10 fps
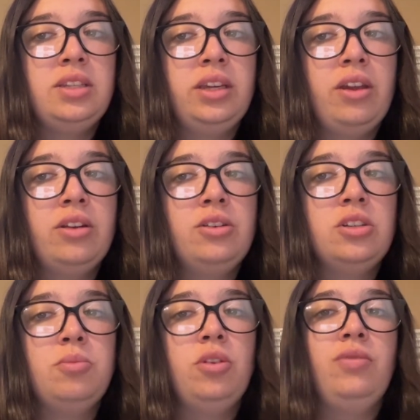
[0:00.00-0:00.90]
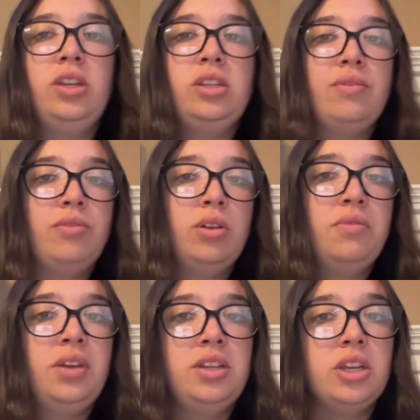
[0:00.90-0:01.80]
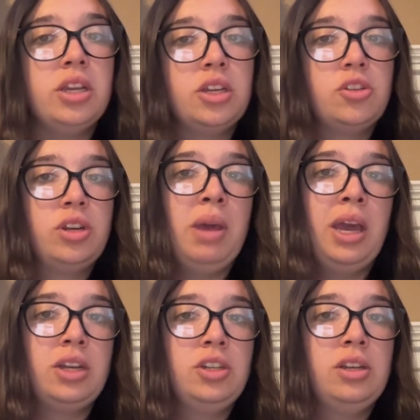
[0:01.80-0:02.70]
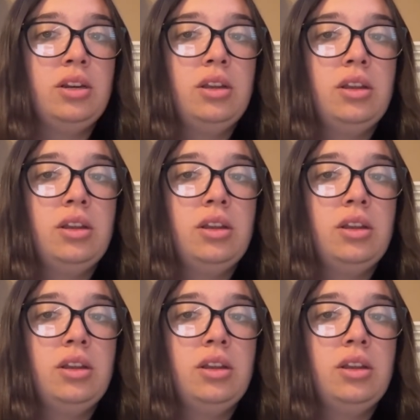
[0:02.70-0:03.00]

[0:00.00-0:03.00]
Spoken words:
the character's motivation for revenge and extreme action.